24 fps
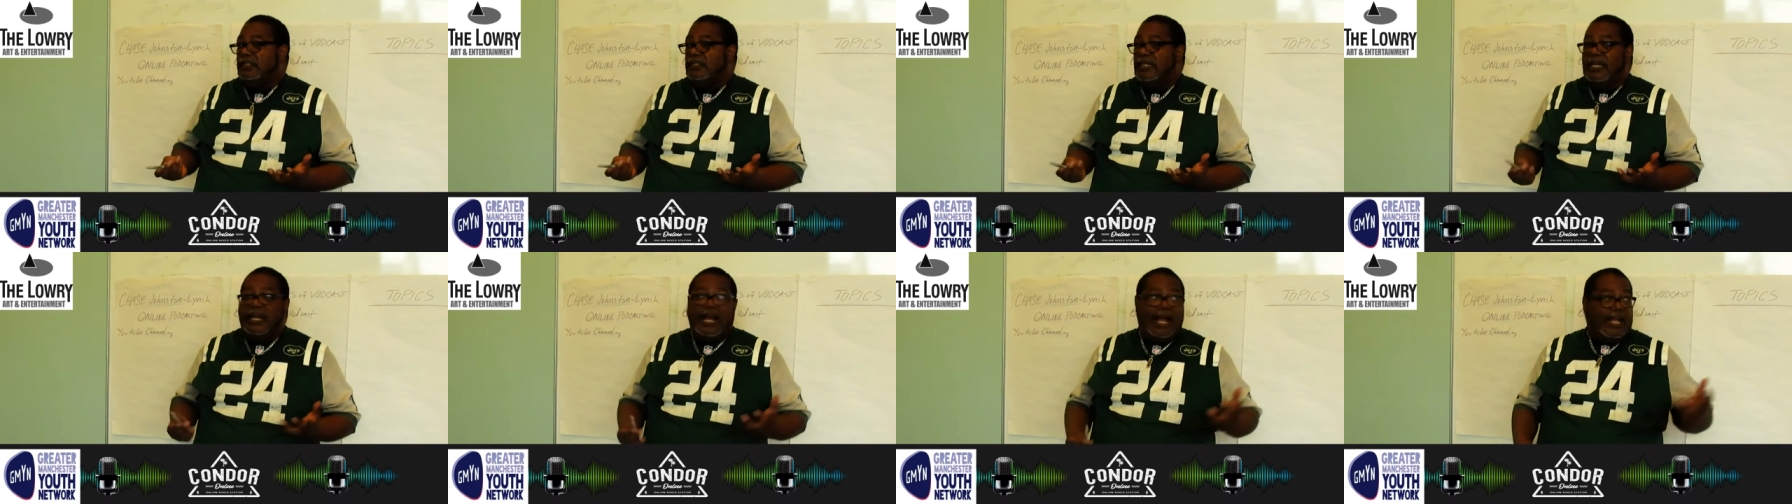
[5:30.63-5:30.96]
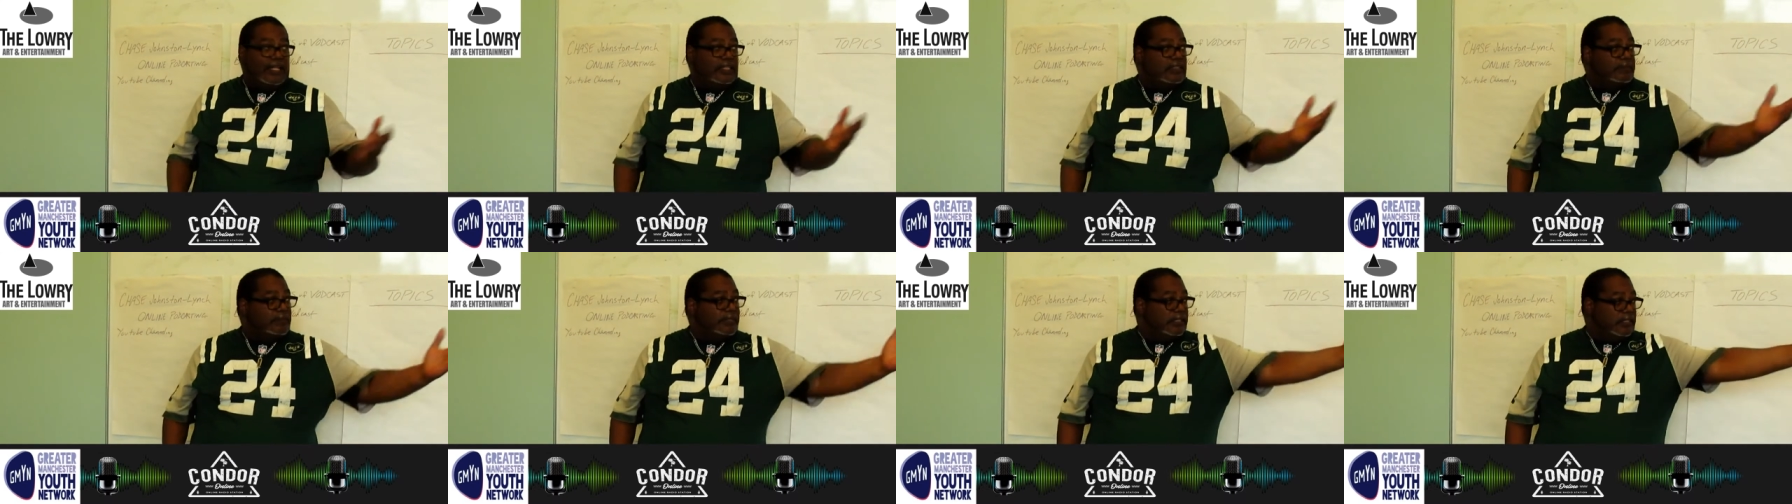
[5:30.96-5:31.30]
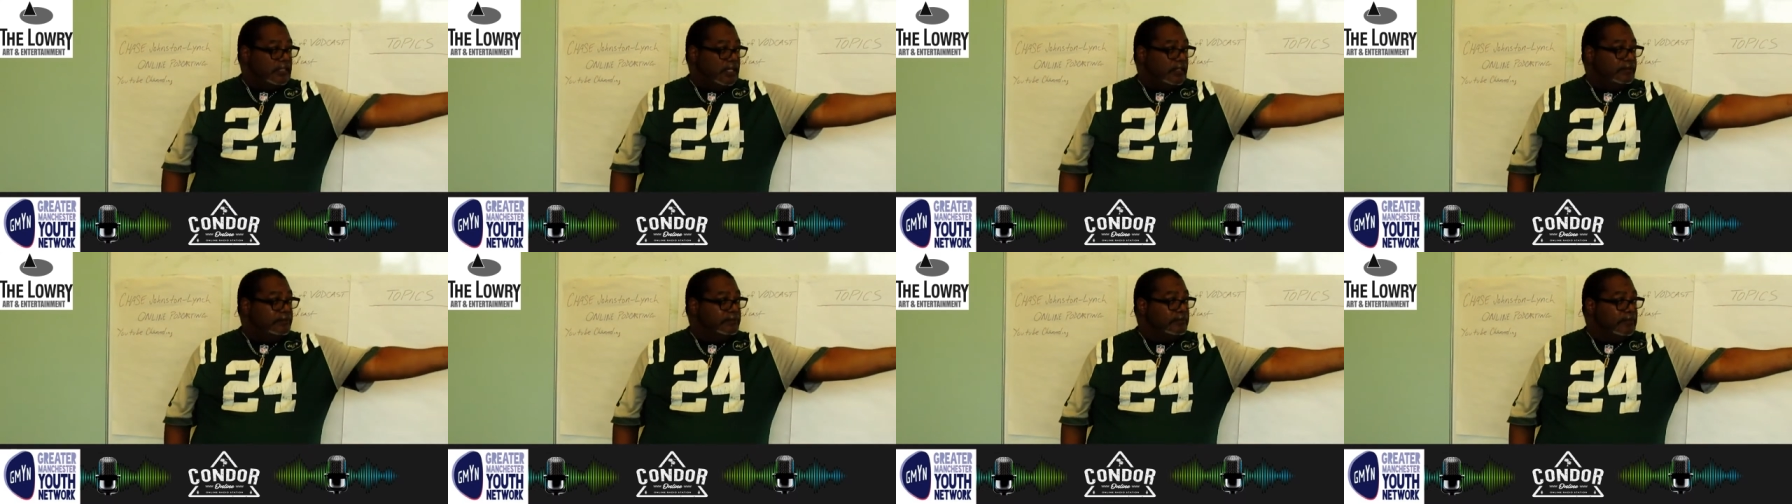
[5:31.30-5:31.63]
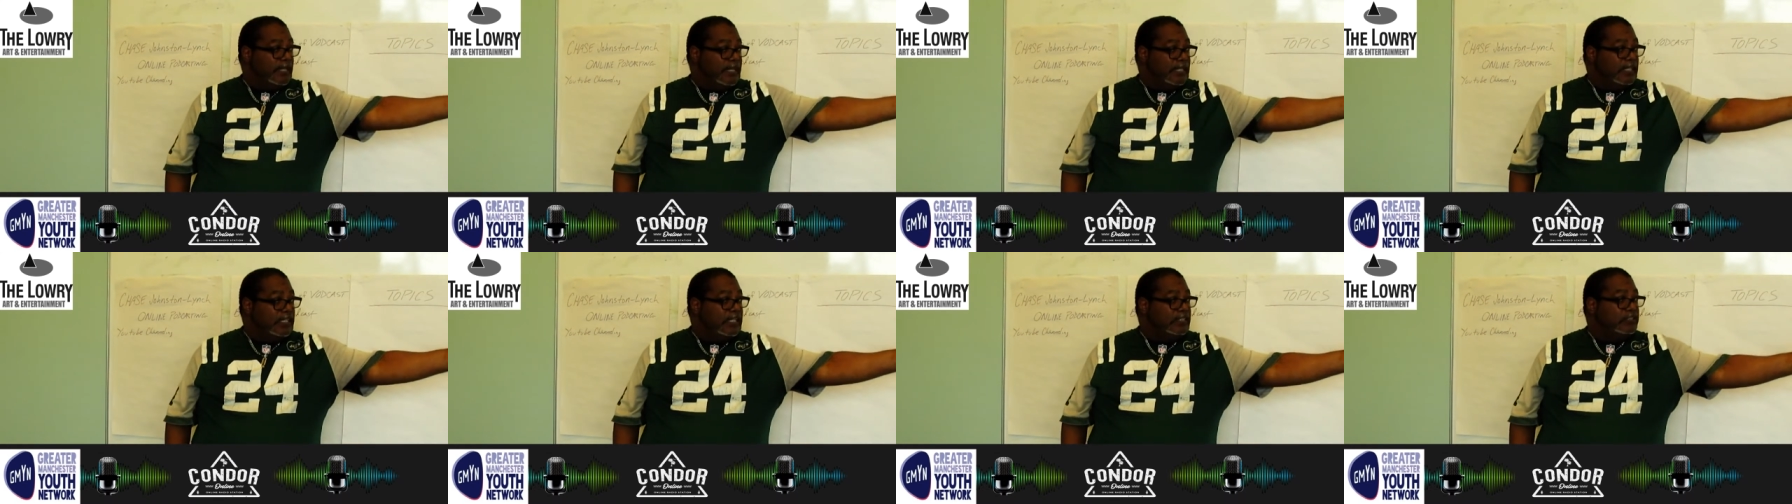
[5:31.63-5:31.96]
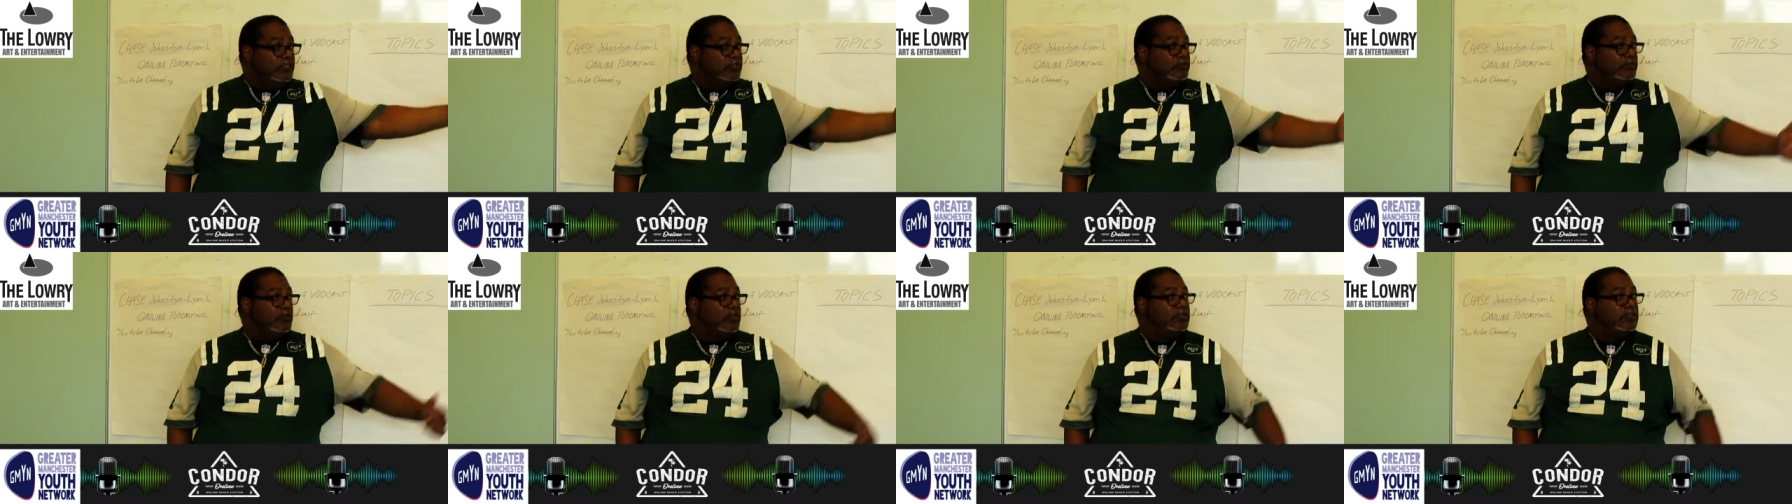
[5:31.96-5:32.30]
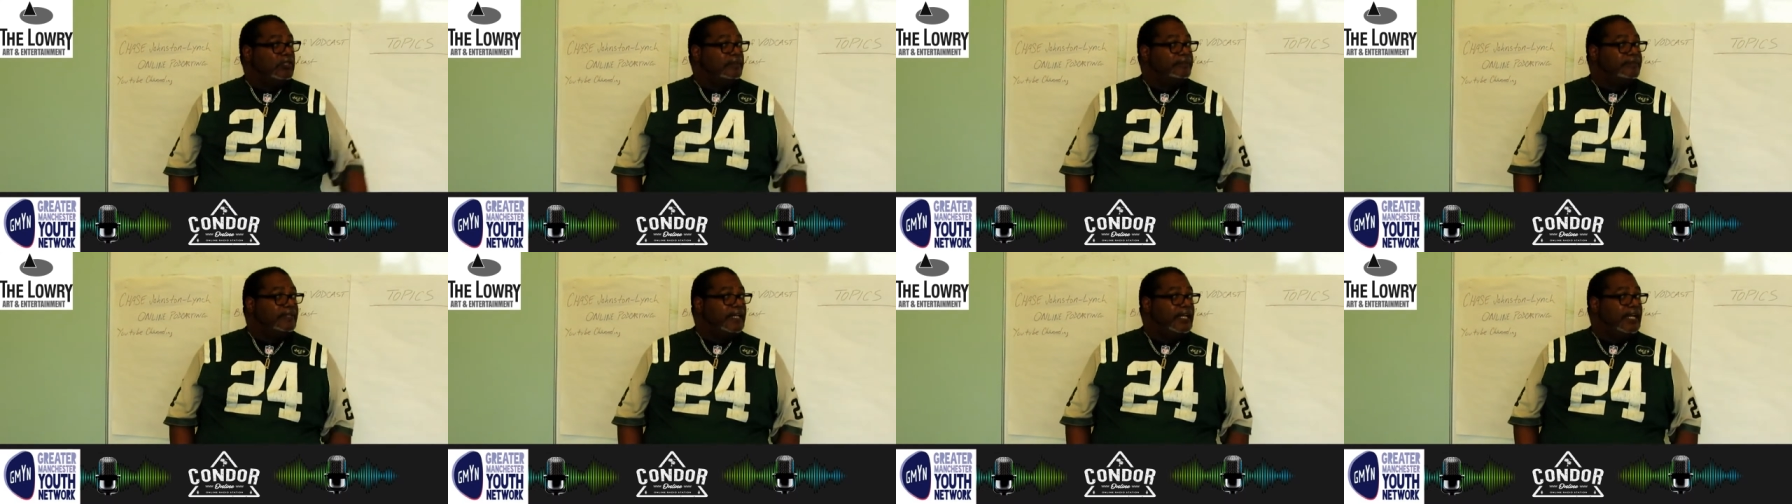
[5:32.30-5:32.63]
It has to be something like as you wrote
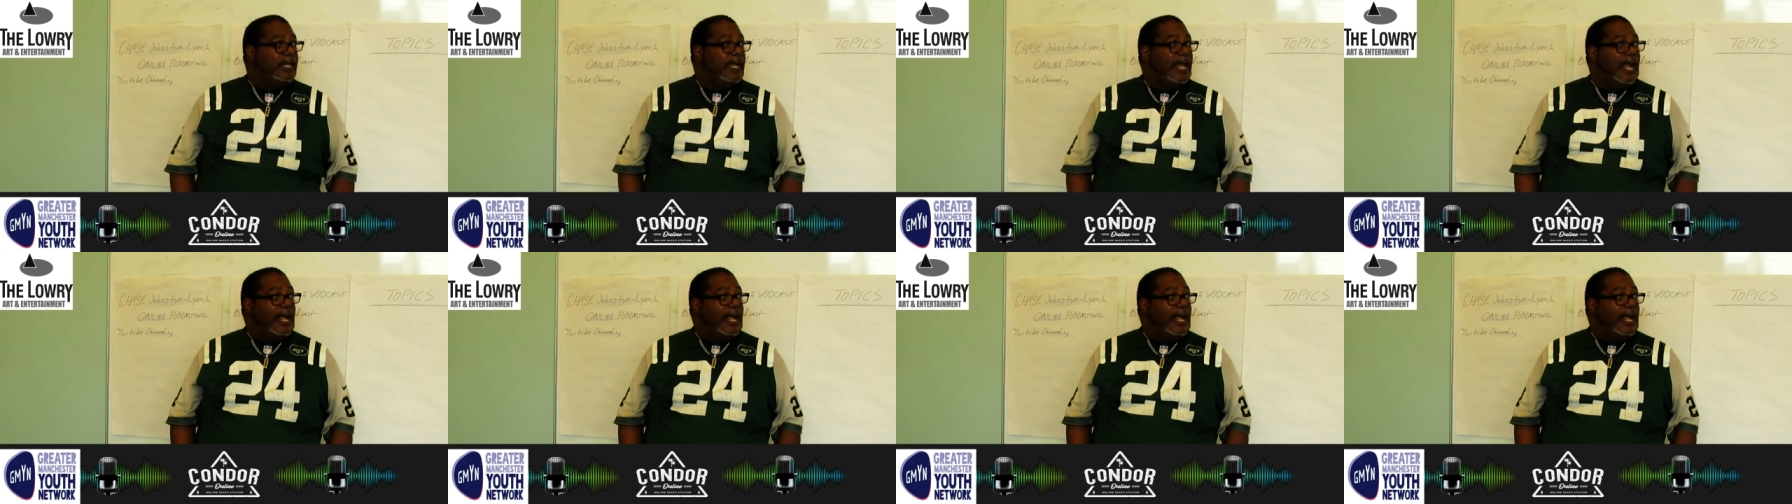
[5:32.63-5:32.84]
up there.